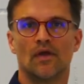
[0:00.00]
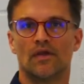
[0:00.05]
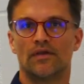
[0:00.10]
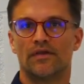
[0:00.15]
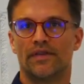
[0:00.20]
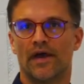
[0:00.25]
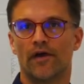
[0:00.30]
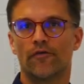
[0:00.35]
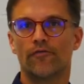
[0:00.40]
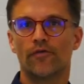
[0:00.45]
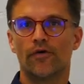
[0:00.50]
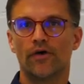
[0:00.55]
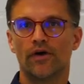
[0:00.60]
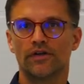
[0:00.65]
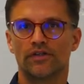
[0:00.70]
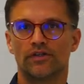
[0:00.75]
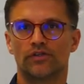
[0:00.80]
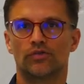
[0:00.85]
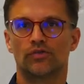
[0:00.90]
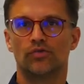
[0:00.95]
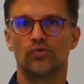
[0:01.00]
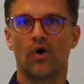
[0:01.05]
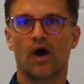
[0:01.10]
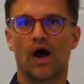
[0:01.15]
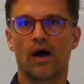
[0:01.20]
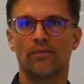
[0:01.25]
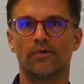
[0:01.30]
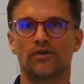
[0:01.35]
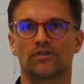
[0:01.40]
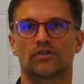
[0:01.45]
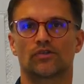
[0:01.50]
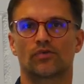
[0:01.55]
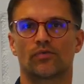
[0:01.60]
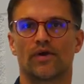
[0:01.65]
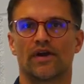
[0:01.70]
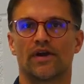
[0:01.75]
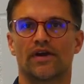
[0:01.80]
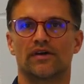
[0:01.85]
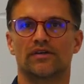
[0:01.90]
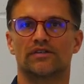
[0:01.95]
Therefore, the two upper
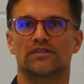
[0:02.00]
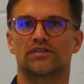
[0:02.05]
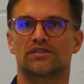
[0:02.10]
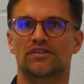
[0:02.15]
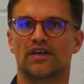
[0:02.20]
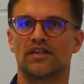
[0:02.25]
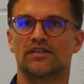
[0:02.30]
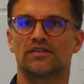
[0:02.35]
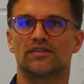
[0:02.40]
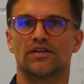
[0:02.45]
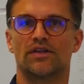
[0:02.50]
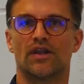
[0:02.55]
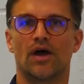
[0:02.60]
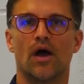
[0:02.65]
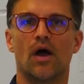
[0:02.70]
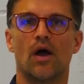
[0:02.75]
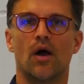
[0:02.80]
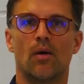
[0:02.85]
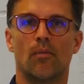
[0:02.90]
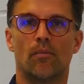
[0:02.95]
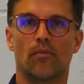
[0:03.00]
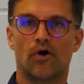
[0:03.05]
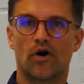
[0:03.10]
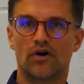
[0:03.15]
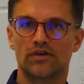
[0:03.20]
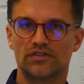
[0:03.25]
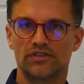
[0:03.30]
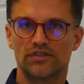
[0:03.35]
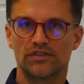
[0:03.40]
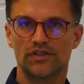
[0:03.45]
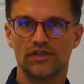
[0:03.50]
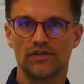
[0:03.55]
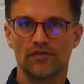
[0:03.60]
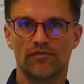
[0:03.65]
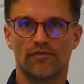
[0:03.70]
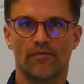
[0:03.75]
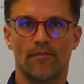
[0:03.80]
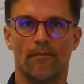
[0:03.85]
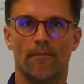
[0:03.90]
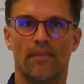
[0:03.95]
square stands in a
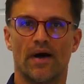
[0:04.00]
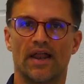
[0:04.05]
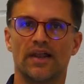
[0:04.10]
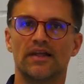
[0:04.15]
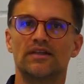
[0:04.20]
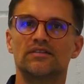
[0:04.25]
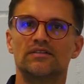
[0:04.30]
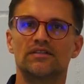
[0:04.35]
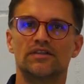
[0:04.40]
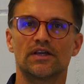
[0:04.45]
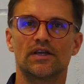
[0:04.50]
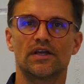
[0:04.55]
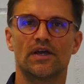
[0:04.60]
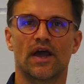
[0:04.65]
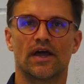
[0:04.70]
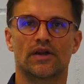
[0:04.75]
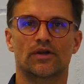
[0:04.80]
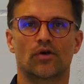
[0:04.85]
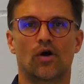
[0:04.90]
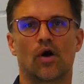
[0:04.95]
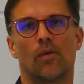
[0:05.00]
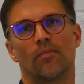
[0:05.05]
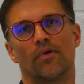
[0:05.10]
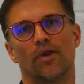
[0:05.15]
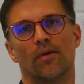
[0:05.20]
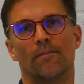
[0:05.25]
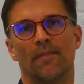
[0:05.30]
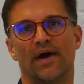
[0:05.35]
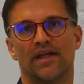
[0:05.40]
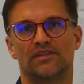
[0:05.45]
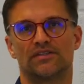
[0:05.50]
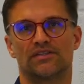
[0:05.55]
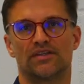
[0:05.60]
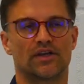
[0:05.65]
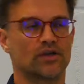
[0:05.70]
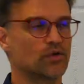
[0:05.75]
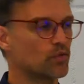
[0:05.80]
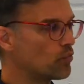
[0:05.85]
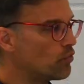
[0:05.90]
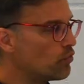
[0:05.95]
positive, balancing and
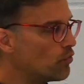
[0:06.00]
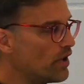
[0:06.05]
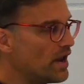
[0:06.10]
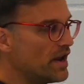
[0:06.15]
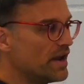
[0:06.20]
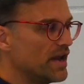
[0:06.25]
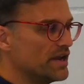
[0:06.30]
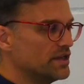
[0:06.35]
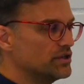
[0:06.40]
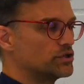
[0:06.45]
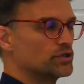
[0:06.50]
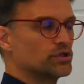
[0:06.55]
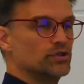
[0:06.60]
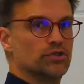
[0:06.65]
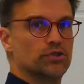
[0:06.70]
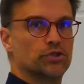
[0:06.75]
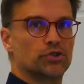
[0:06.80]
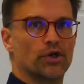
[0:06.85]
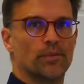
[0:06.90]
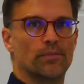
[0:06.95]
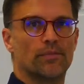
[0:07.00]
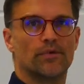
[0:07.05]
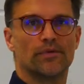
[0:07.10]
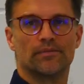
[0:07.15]
complementing relationship.